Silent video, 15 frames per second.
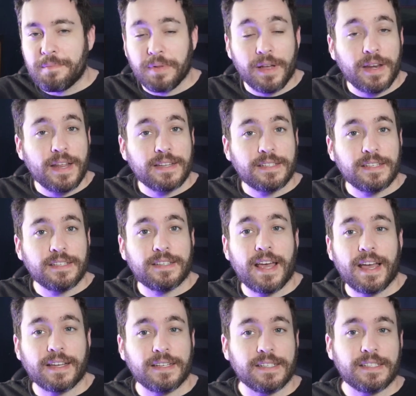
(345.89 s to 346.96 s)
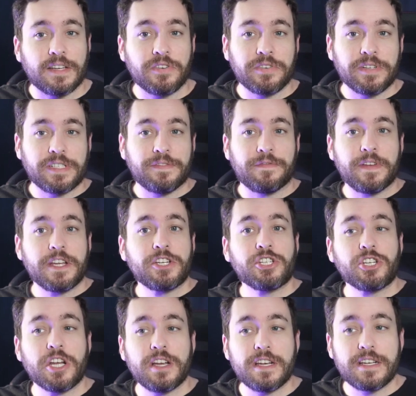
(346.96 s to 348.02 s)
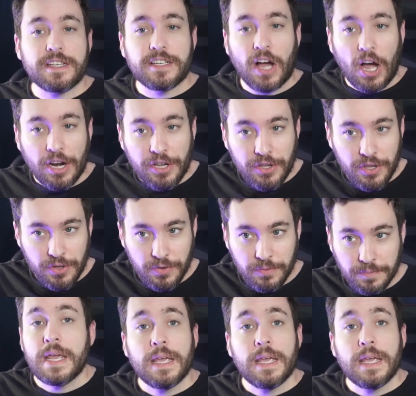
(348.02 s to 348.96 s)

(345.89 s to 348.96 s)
playing as the antagonist here is Vish Donahue.